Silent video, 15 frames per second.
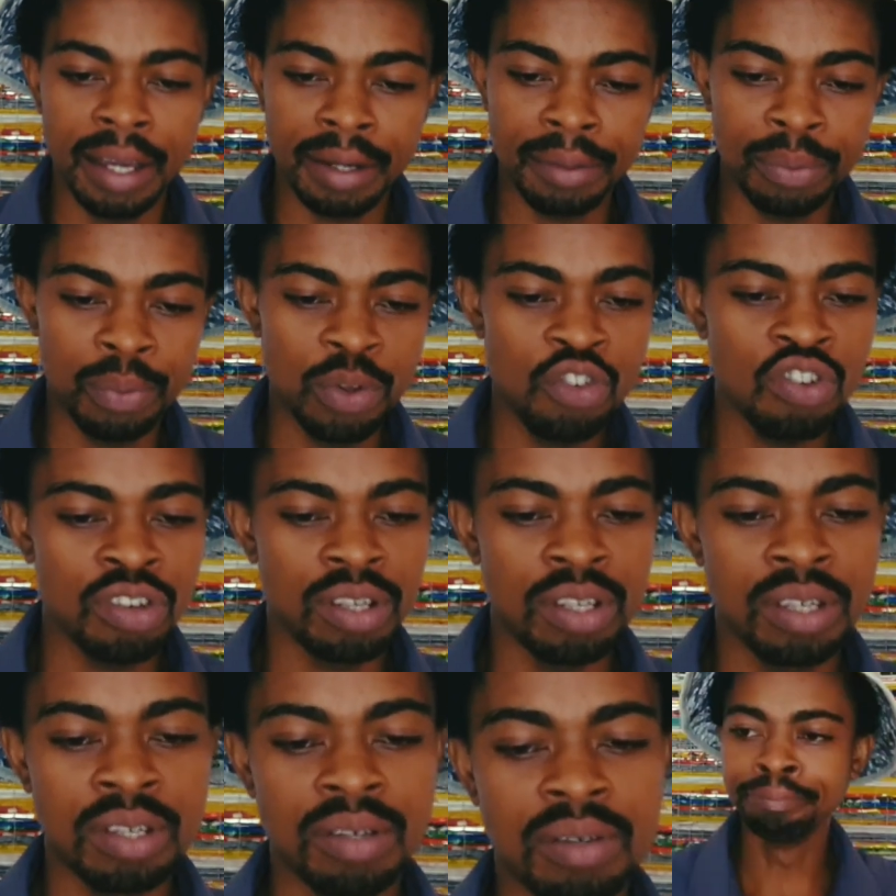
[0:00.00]
which
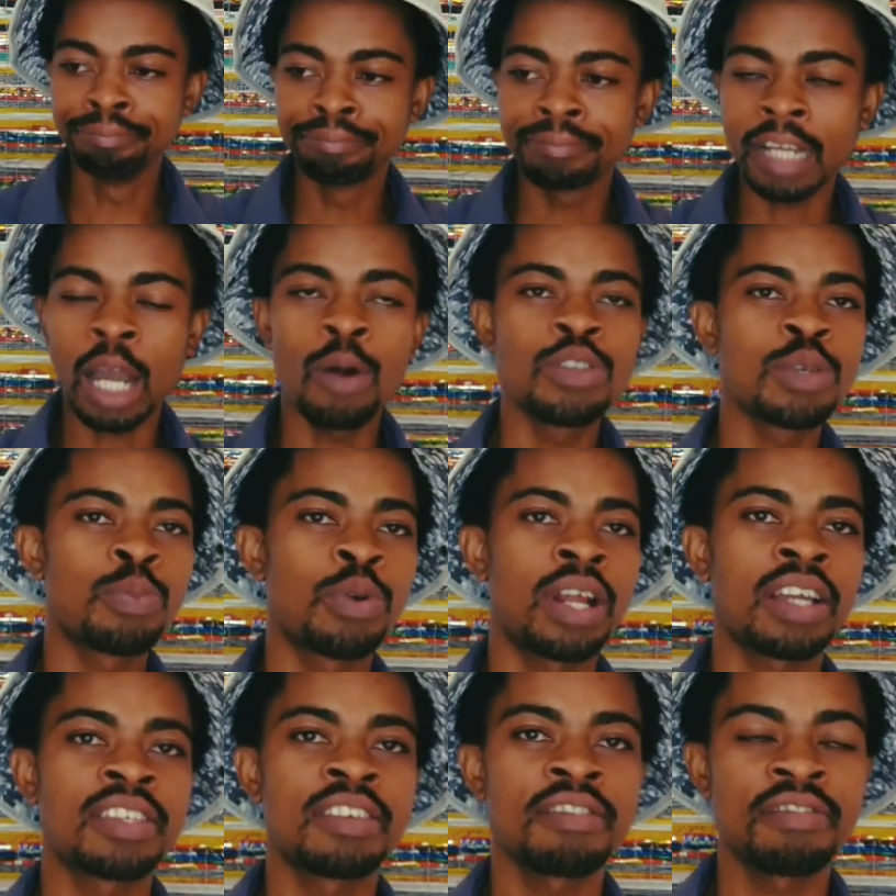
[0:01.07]
is
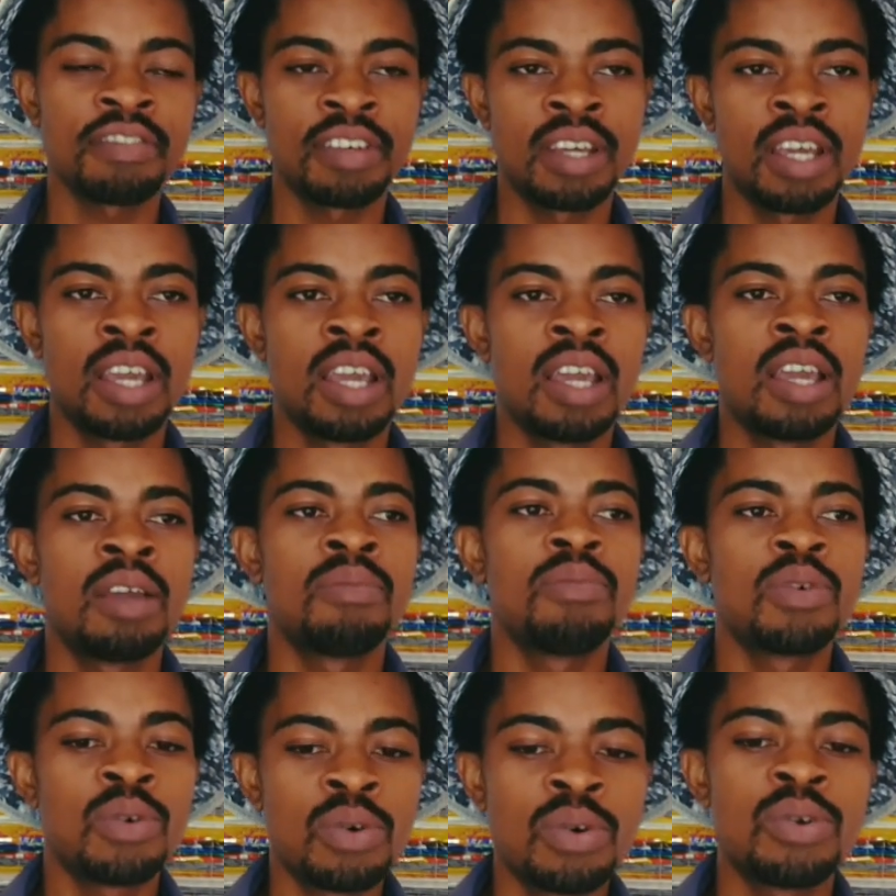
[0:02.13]
counterproductive,
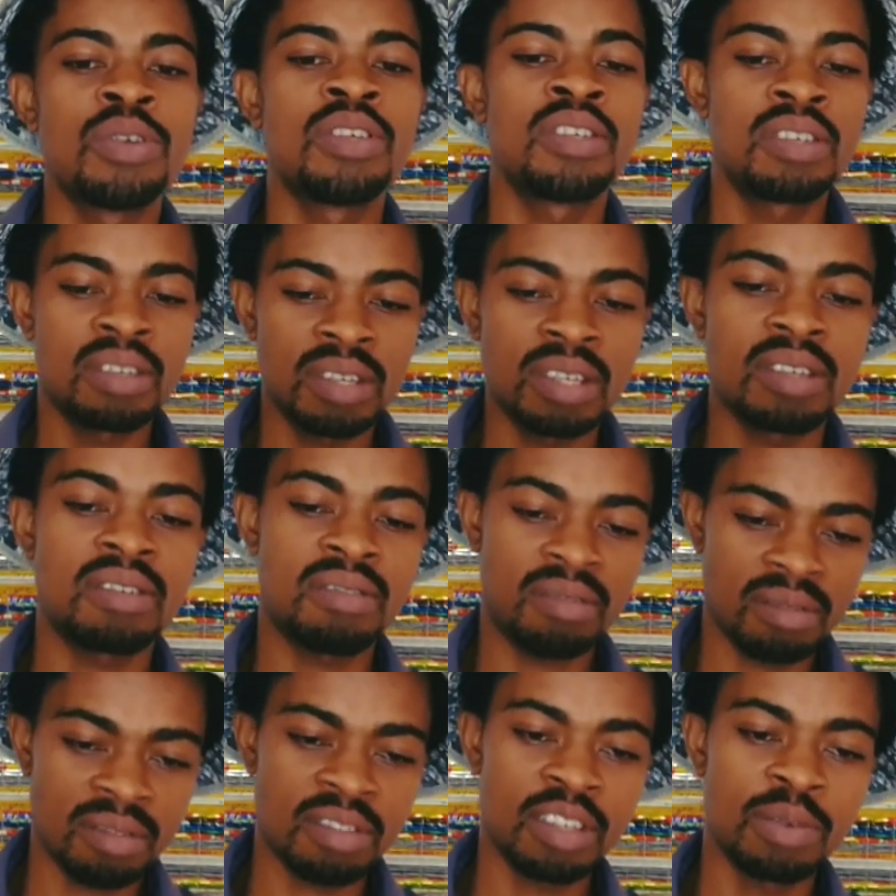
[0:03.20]
because
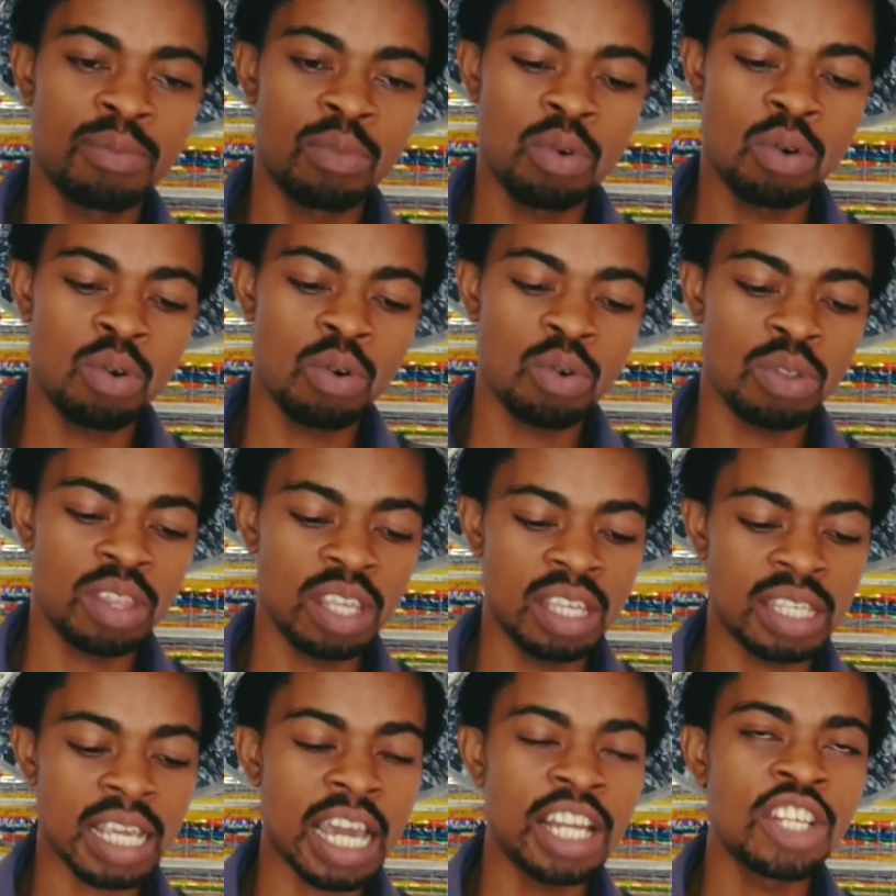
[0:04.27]
the more
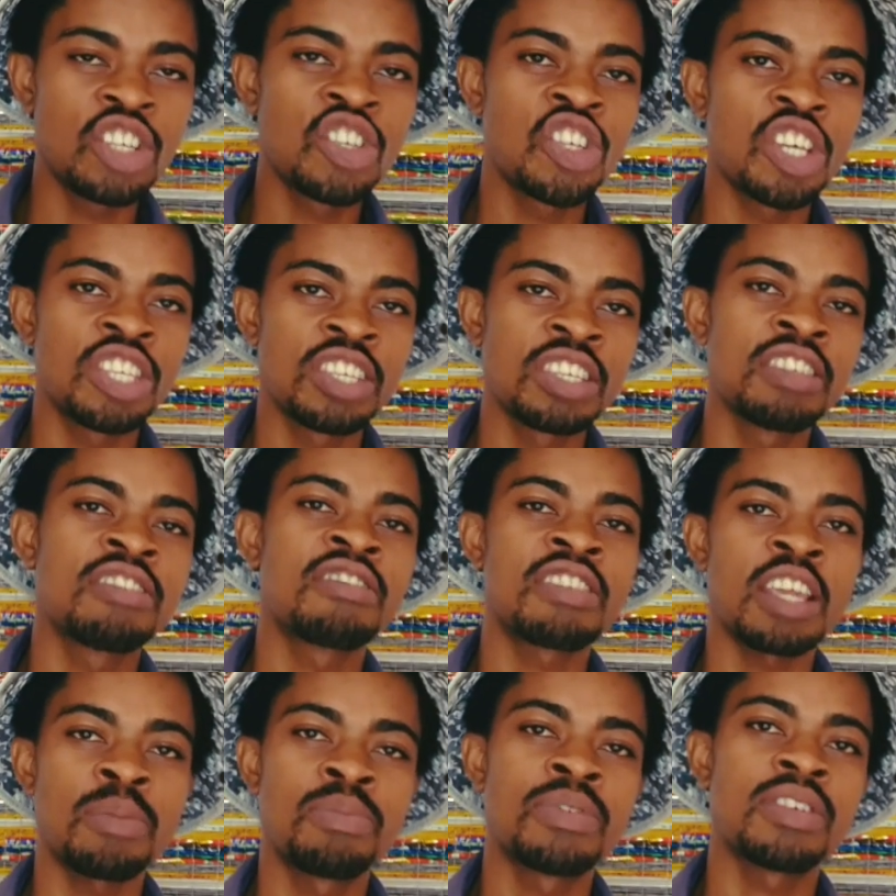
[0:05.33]
there's uncertain
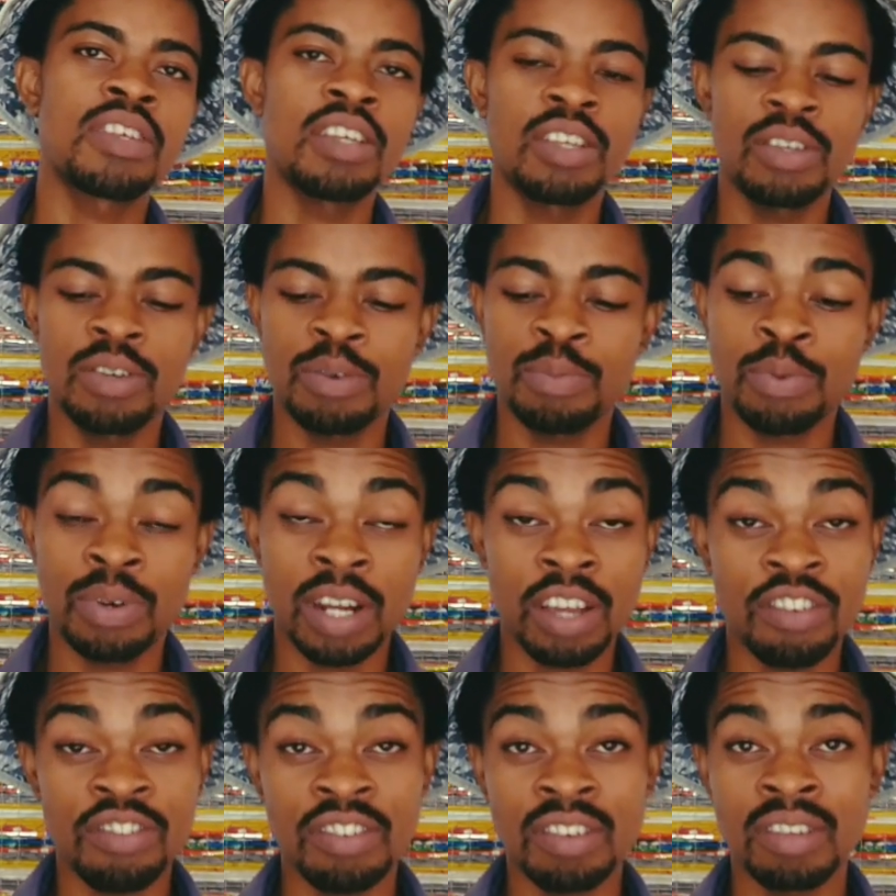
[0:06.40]
steps in your
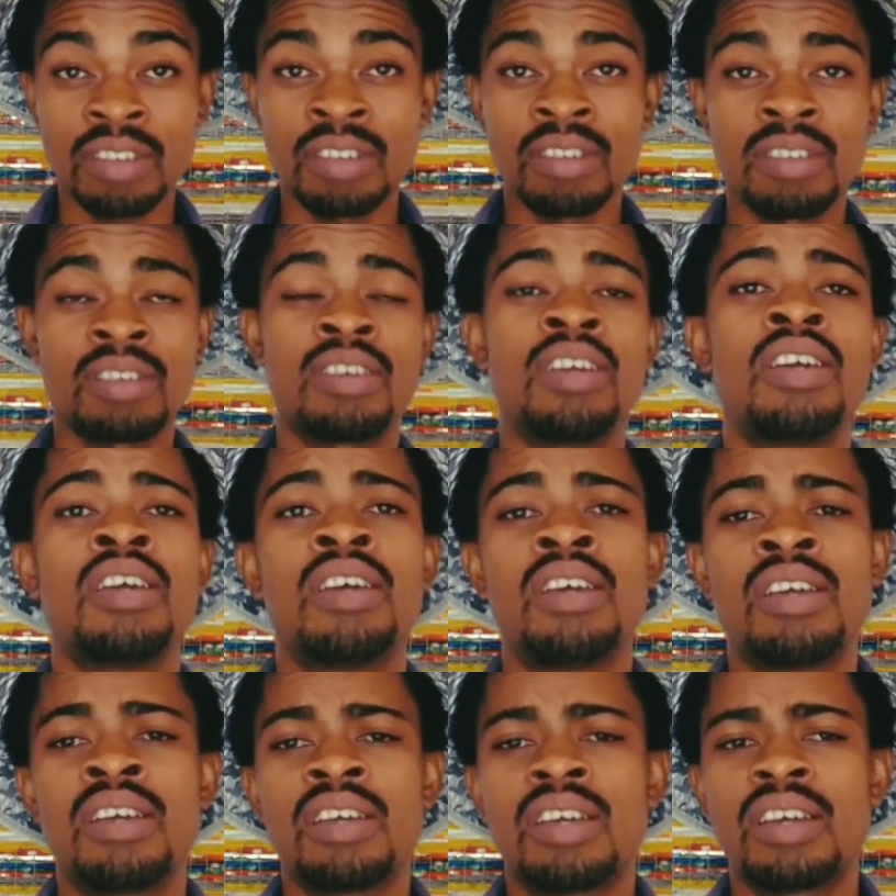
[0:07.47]
production
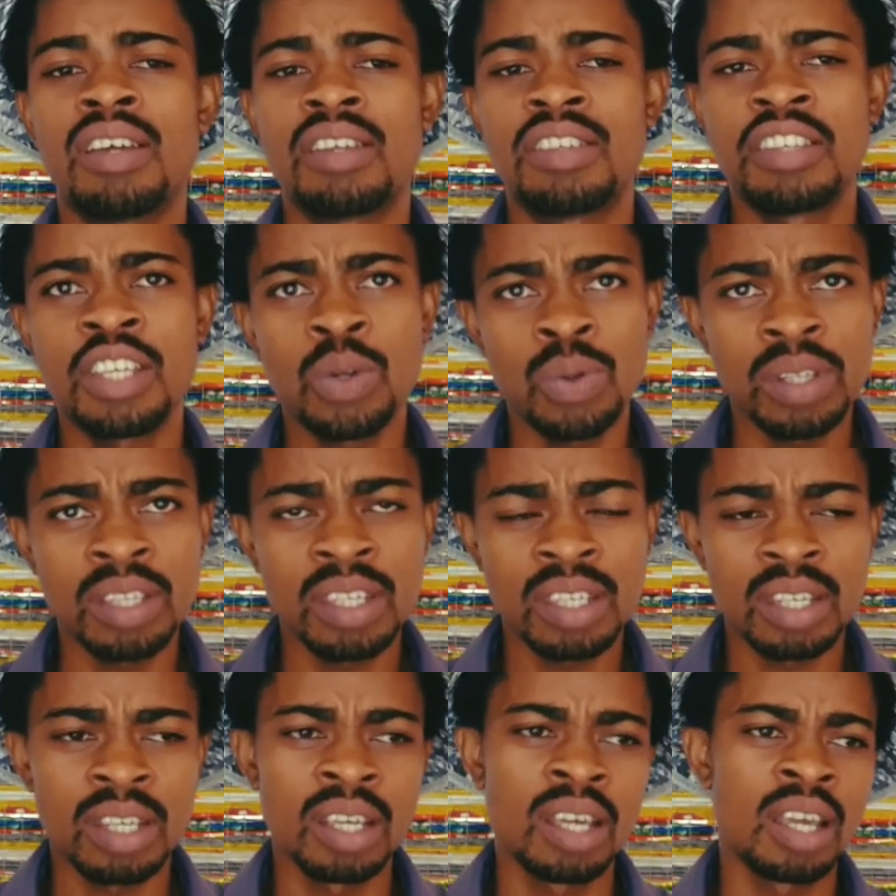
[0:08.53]
sequence,